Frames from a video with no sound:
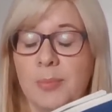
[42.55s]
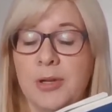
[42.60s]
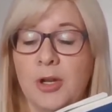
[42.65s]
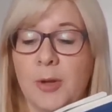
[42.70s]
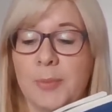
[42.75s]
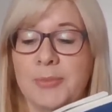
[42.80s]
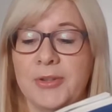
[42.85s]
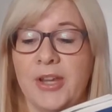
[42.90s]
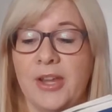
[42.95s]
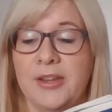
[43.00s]

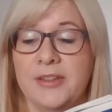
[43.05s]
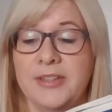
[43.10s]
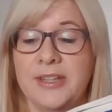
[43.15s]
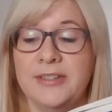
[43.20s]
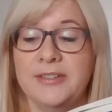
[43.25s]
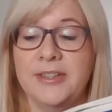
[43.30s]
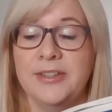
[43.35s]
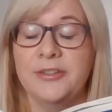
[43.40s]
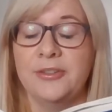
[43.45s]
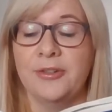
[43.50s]
Plop turned
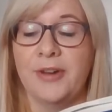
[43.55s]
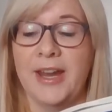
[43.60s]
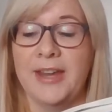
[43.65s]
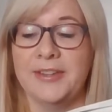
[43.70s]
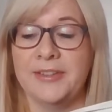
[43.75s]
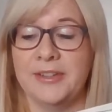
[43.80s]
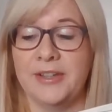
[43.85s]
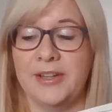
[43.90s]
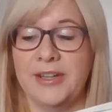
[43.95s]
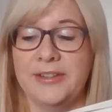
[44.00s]
in
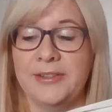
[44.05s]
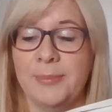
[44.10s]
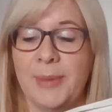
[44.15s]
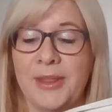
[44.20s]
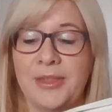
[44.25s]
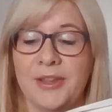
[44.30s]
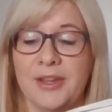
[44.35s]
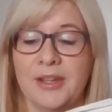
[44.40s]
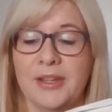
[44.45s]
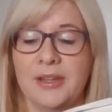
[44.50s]
distress to his
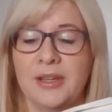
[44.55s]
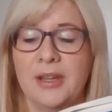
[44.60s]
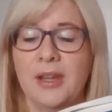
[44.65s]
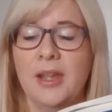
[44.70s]
mother.